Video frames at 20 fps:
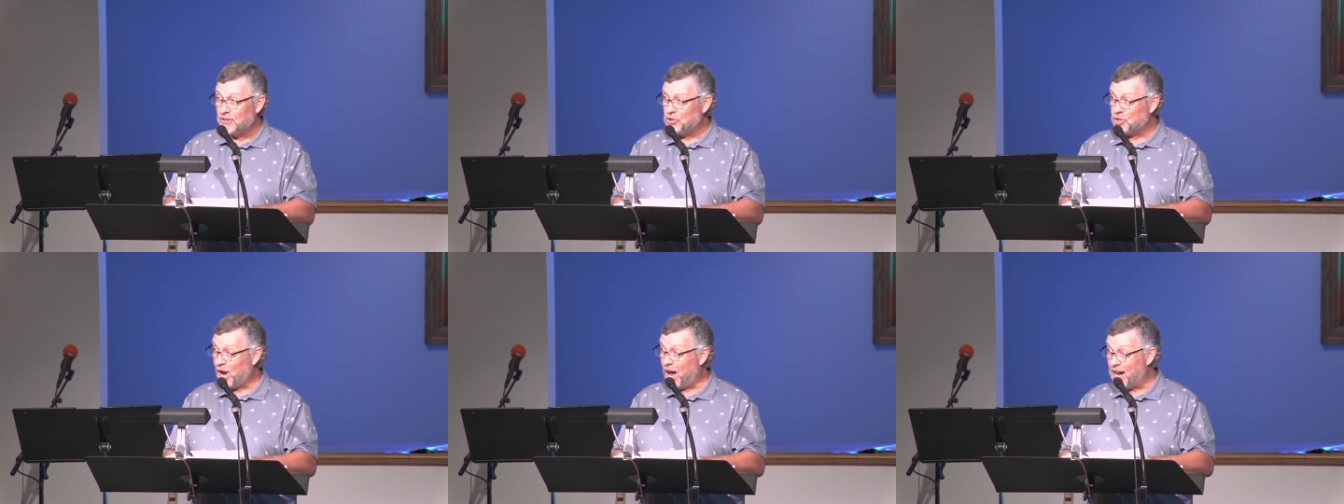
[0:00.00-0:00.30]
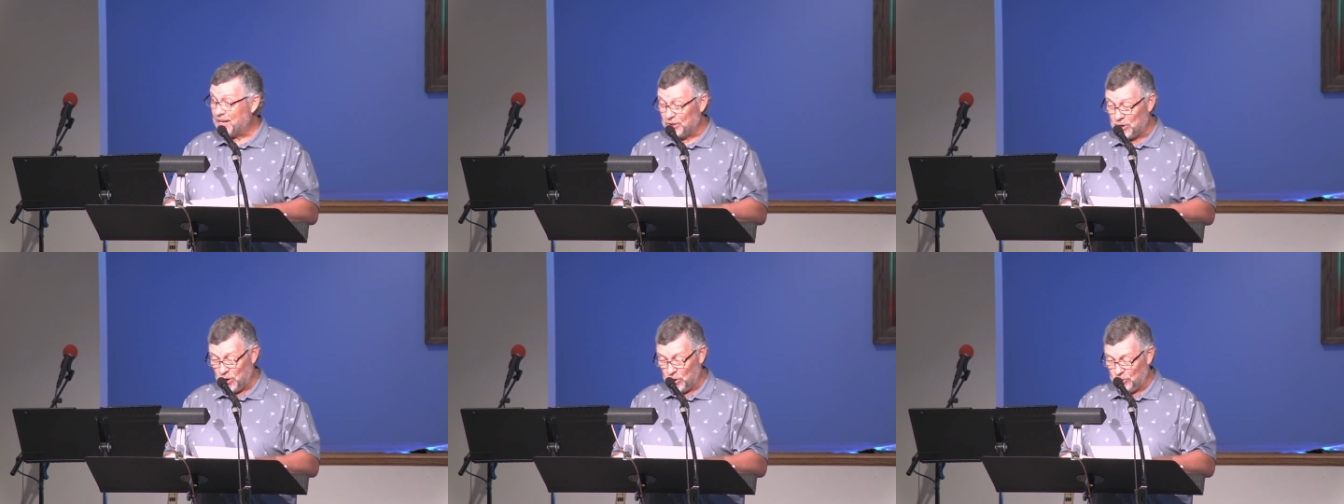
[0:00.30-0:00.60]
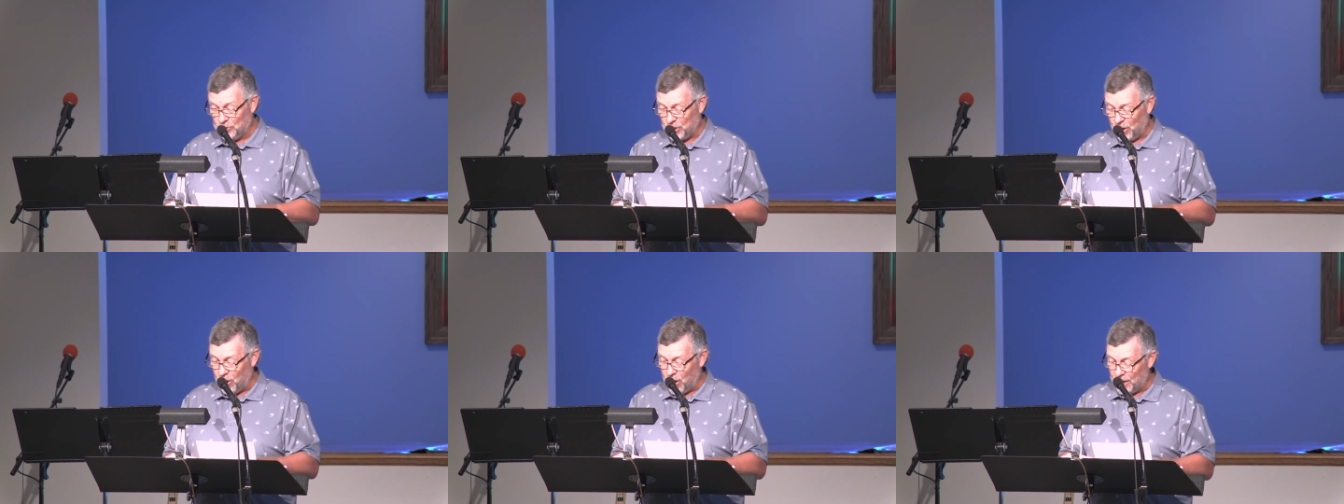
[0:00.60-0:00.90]
John
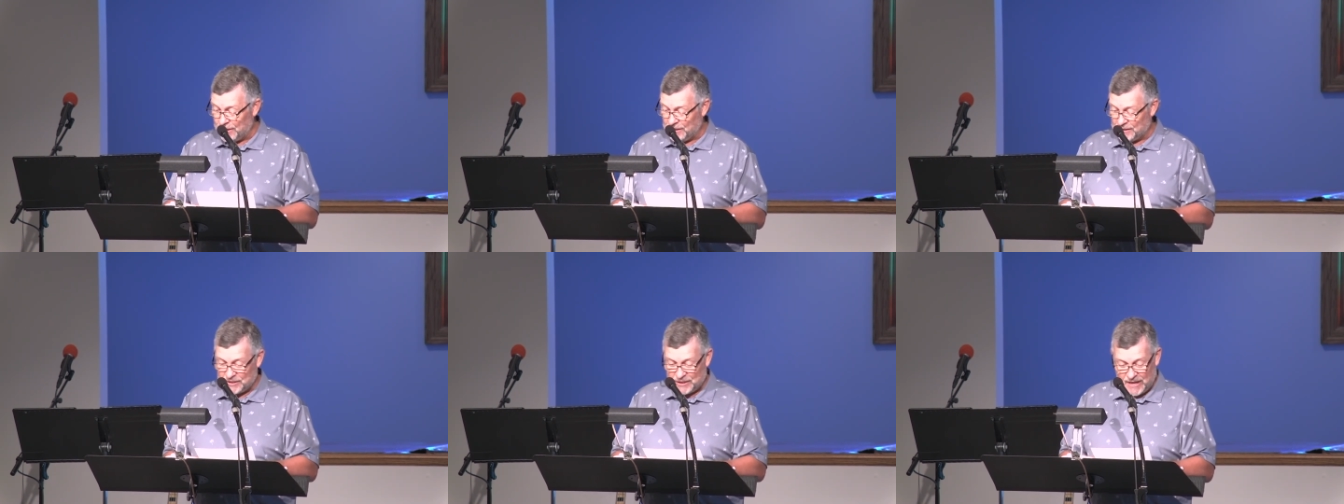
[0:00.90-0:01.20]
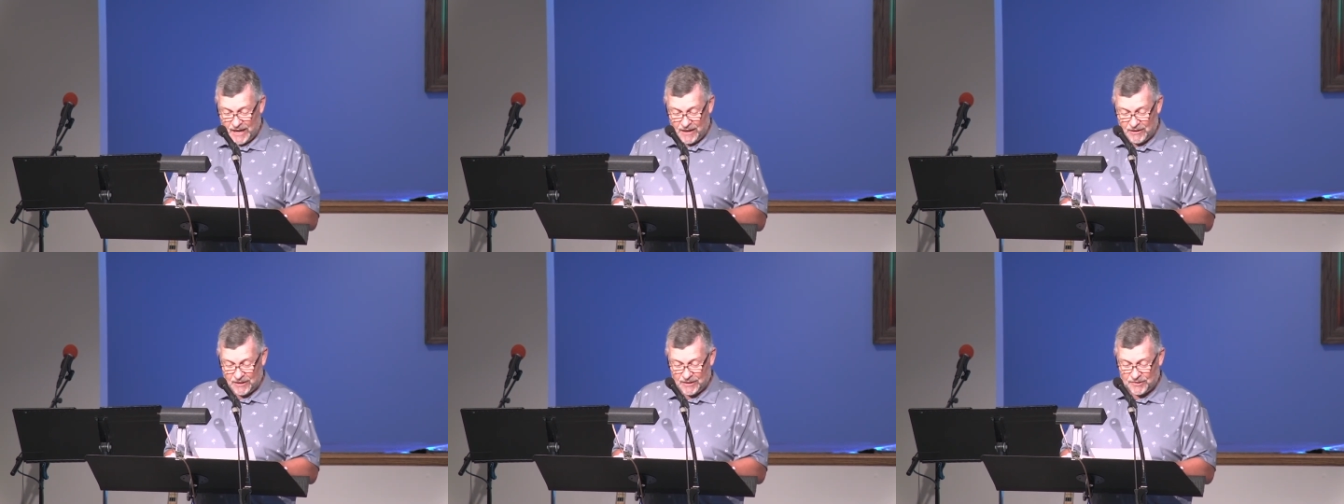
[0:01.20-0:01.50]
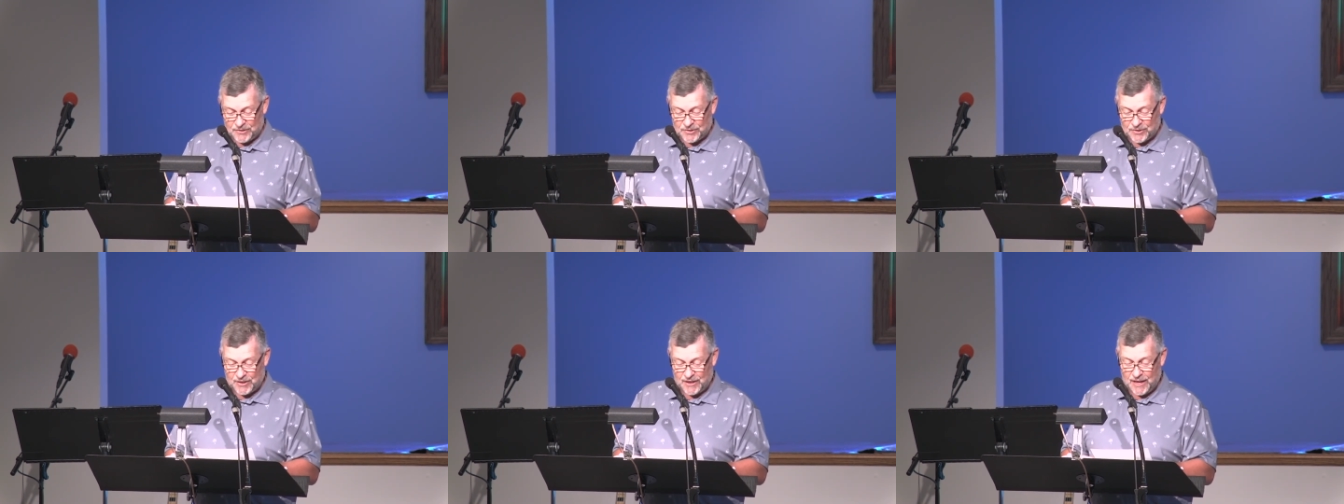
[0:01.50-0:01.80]
goes on to tell
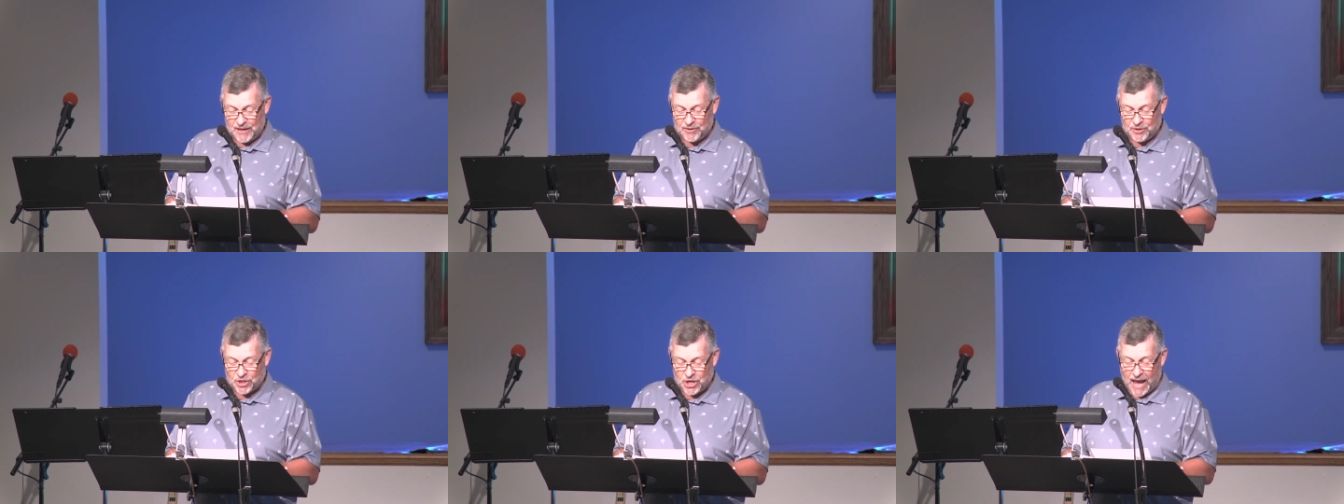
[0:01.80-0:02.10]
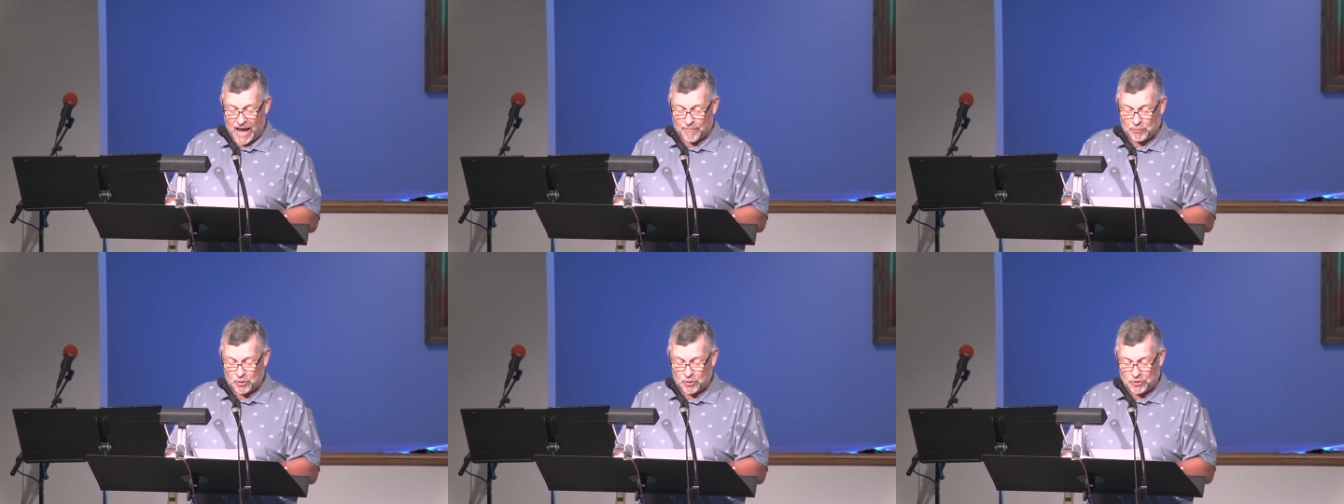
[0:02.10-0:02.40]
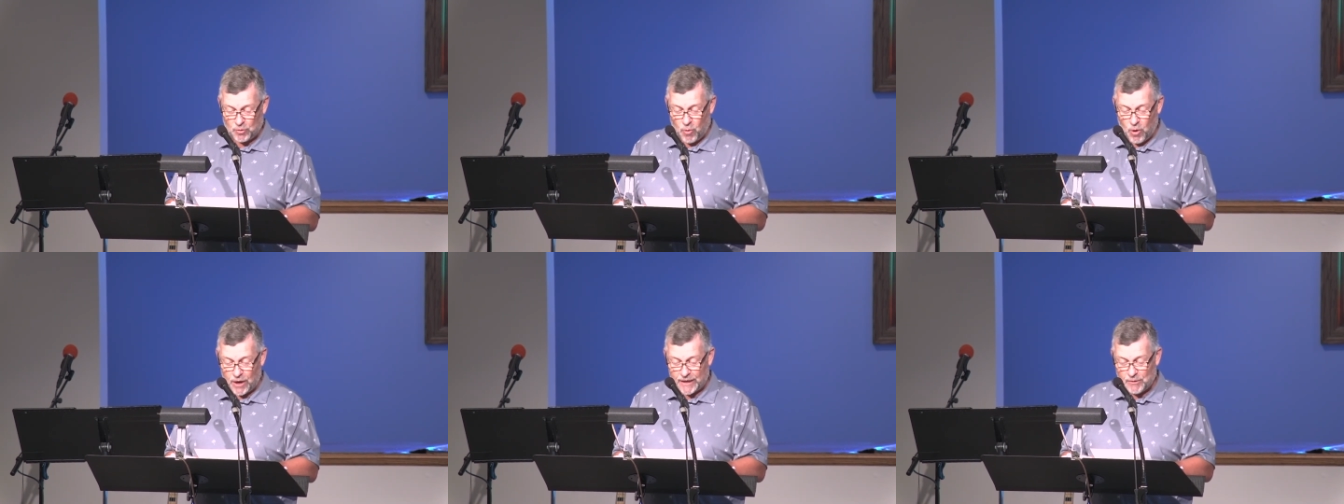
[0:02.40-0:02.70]
us in chapter
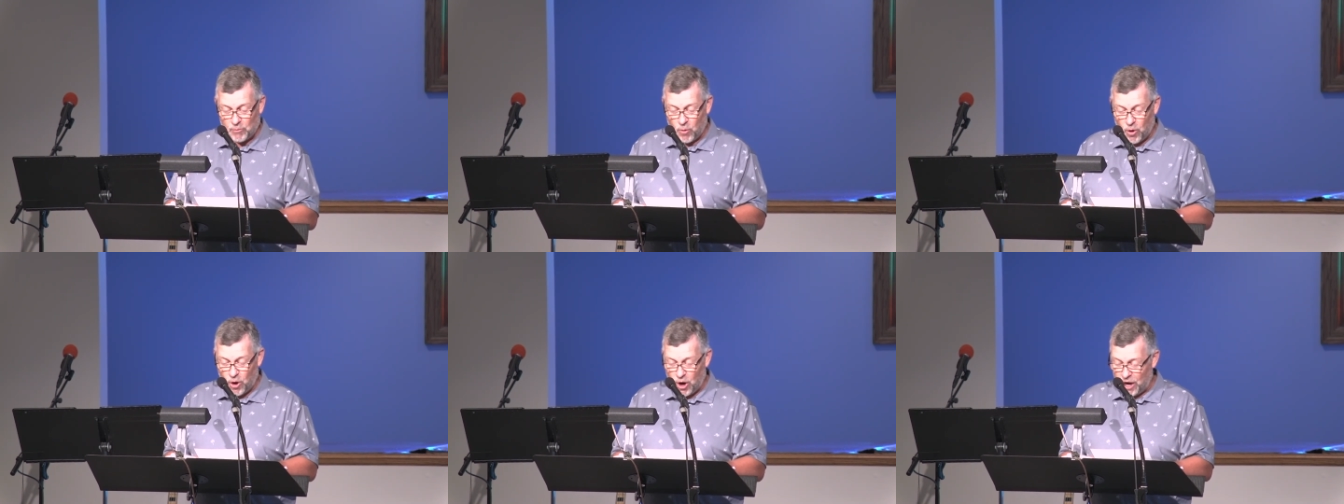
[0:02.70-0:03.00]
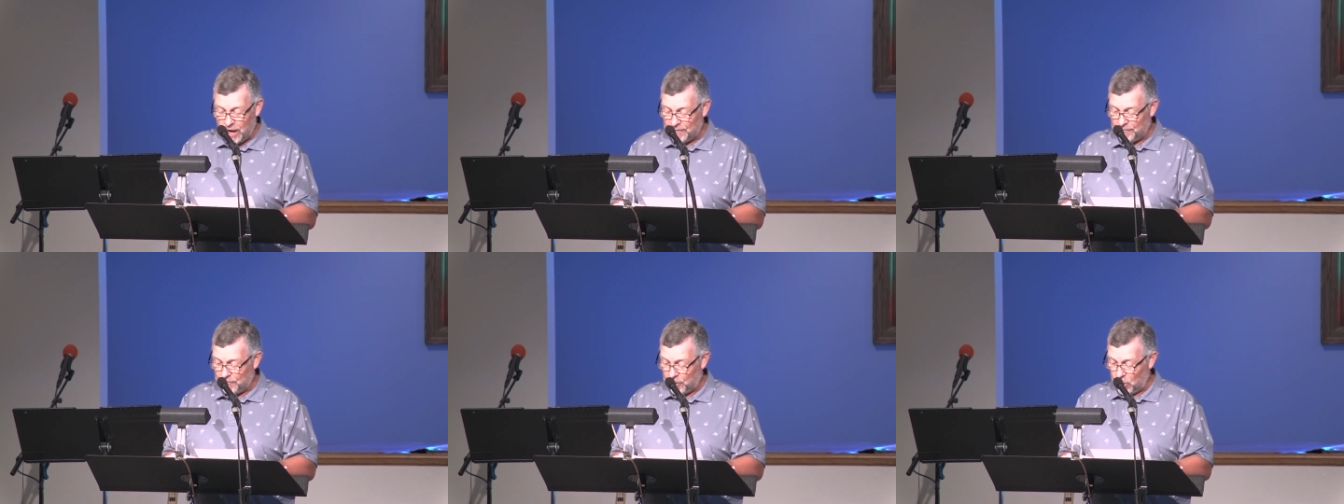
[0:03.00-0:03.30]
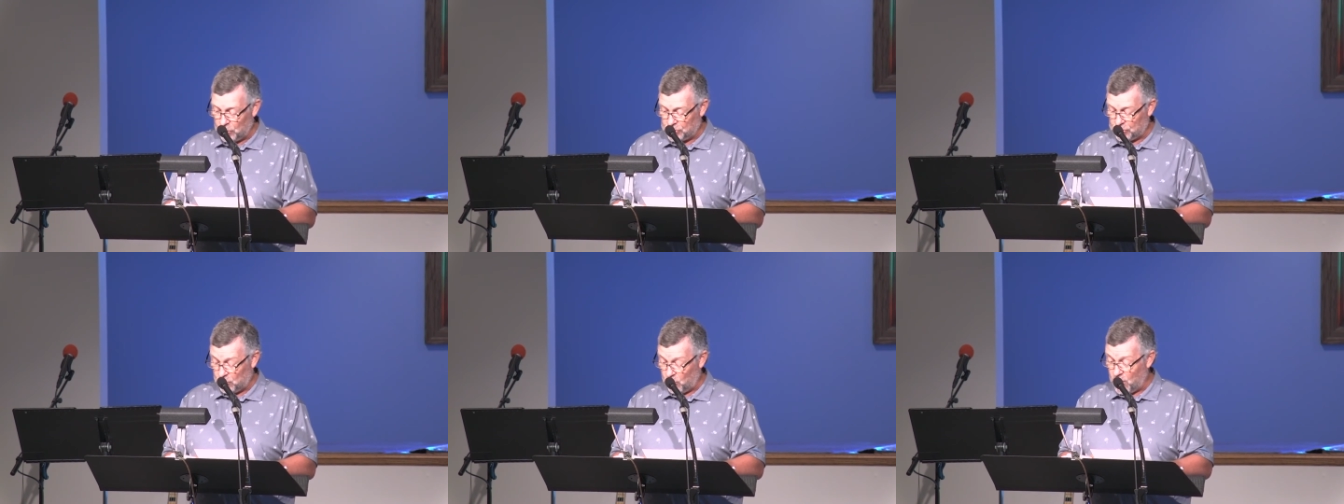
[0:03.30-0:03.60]
21,
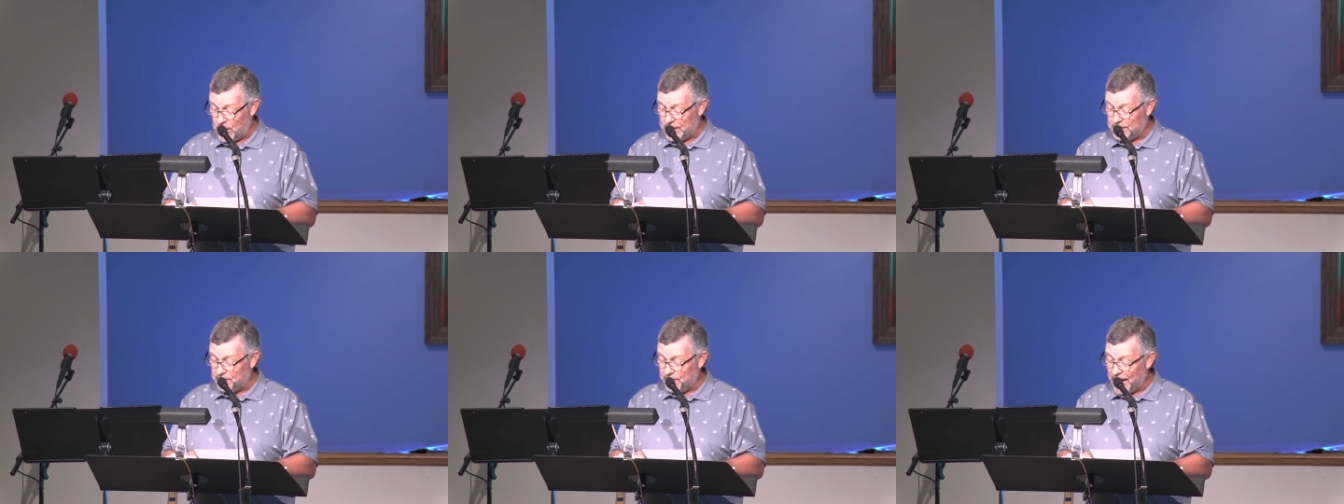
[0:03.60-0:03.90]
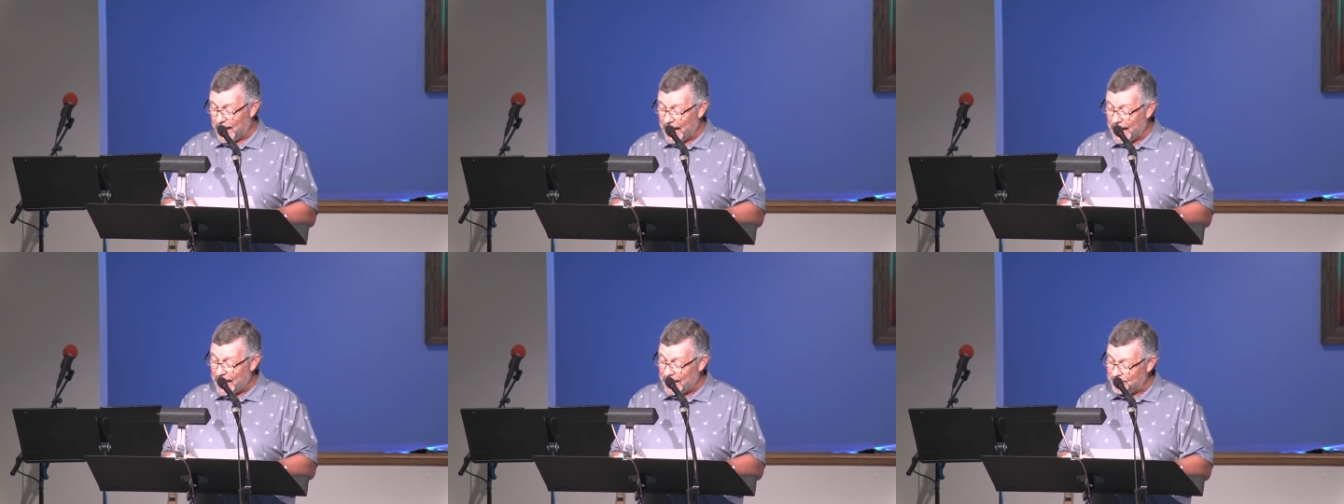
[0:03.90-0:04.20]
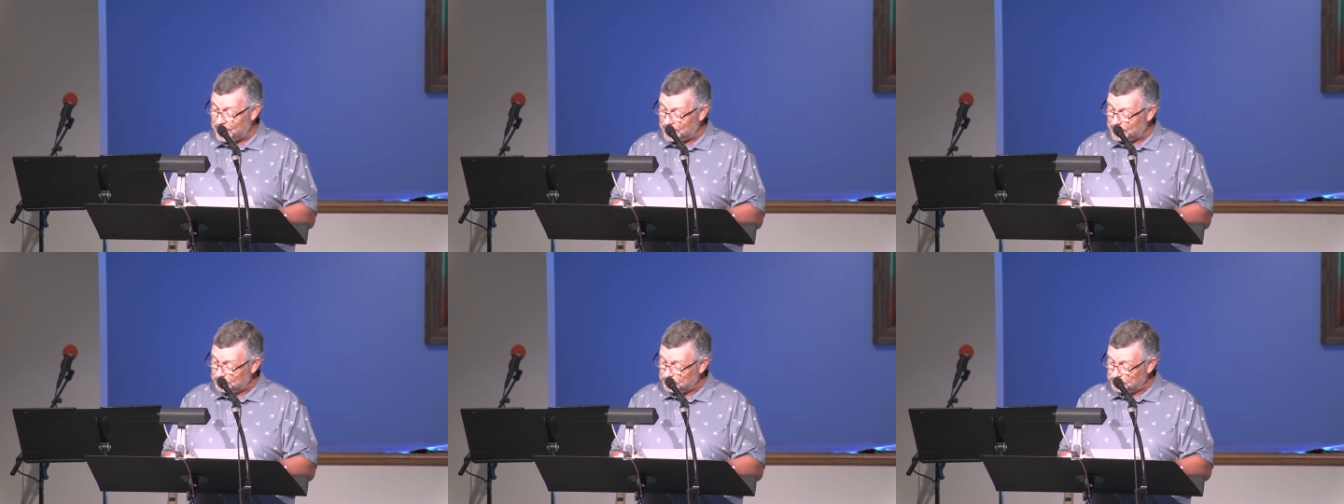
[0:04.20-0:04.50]
verse
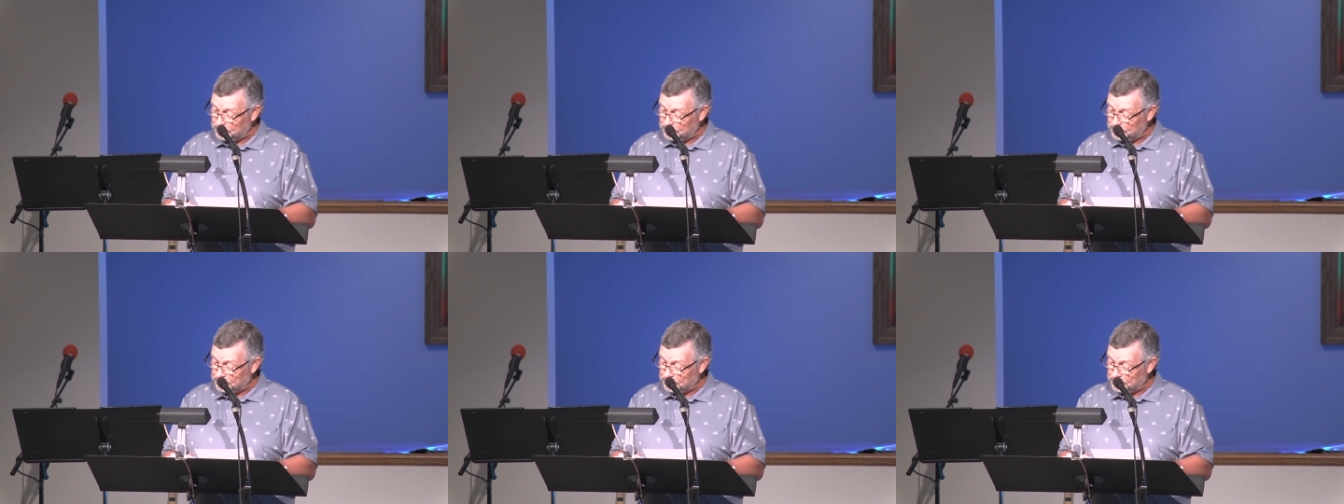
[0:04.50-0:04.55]
25,